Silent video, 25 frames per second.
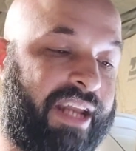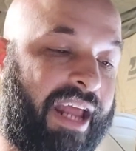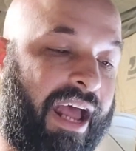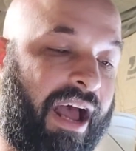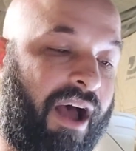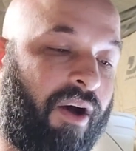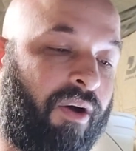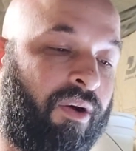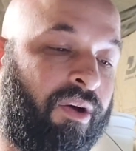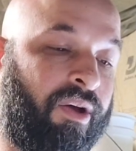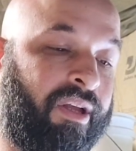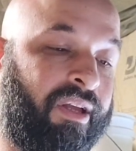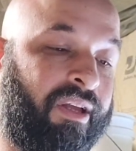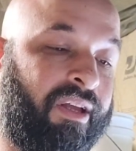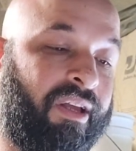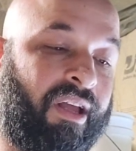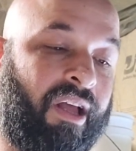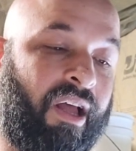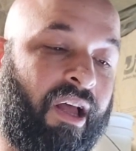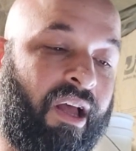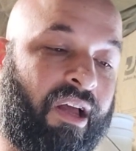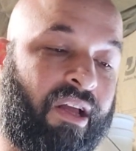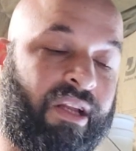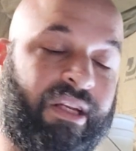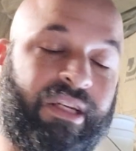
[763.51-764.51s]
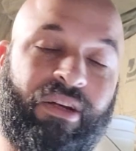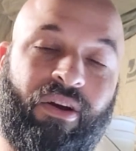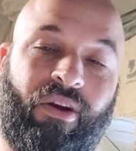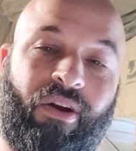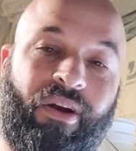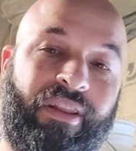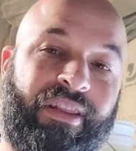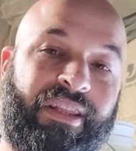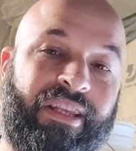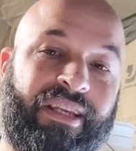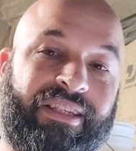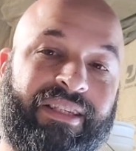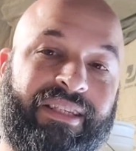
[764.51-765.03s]
Now,
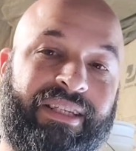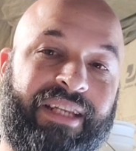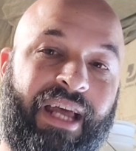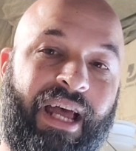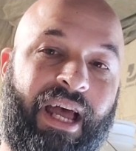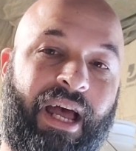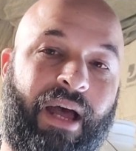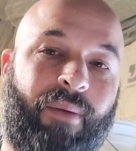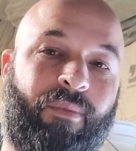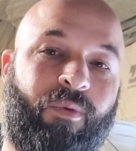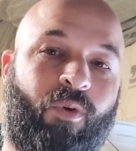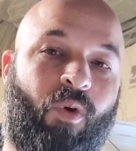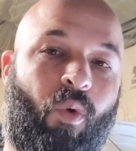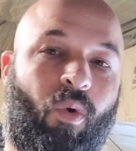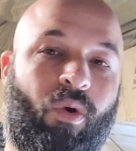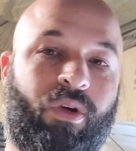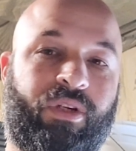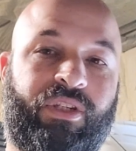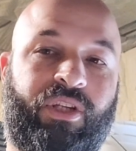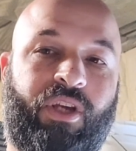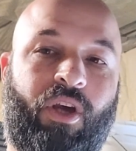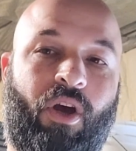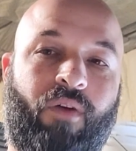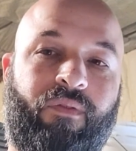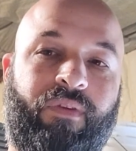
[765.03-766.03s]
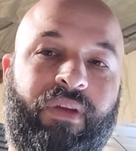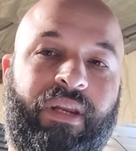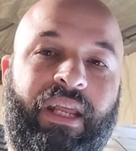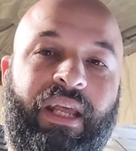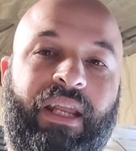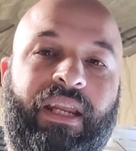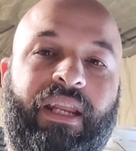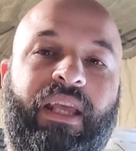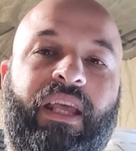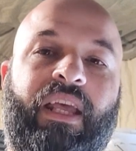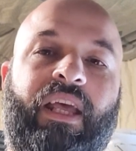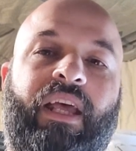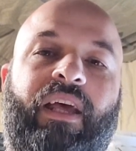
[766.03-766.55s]
during this time, of course, COVID
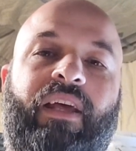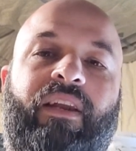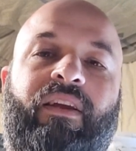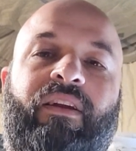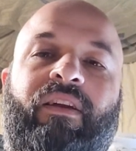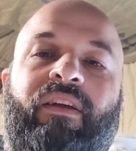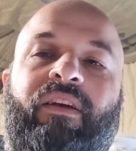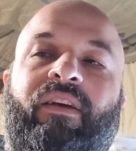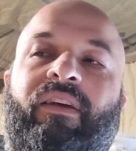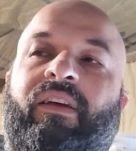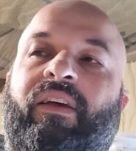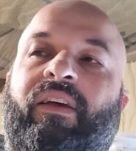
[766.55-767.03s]
had hit.